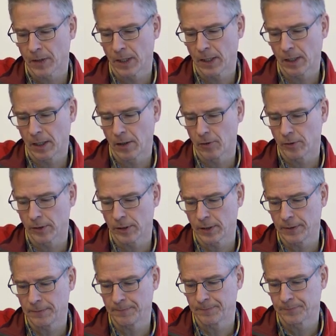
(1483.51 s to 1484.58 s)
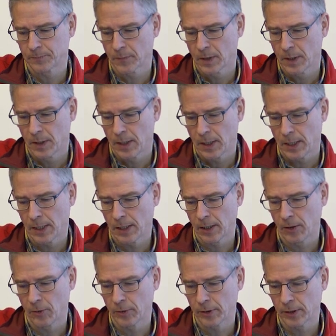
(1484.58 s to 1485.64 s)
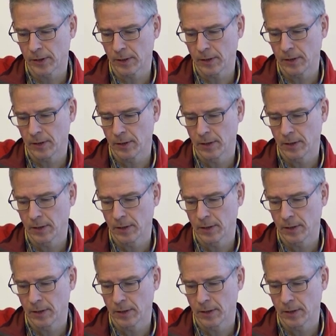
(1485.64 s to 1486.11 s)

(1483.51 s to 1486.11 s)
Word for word: and closer and closer.